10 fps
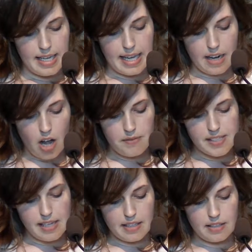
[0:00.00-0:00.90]
and all of a
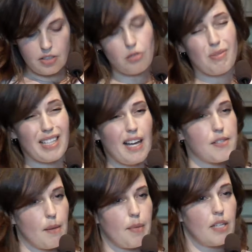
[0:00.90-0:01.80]
sudden, you really have
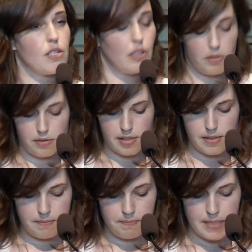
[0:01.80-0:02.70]
something to lose.
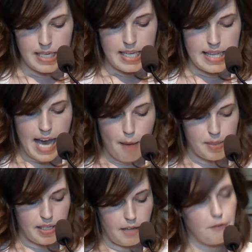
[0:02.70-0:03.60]
The
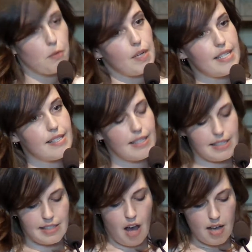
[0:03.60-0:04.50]
appetite for risk
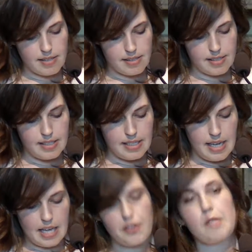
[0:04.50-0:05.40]
is lost,
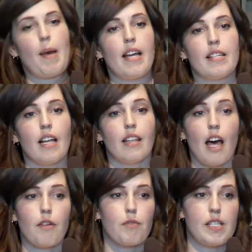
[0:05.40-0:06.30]
and you spend a
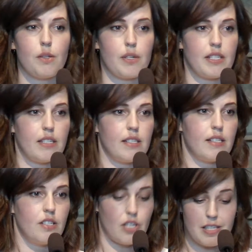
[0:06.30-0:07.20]
lot of resources
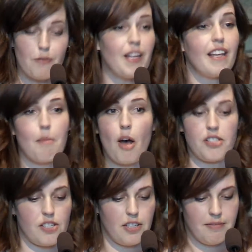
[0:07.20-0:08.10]
just feeding the
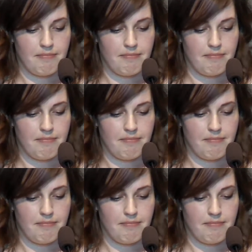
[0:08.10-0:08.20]
monster.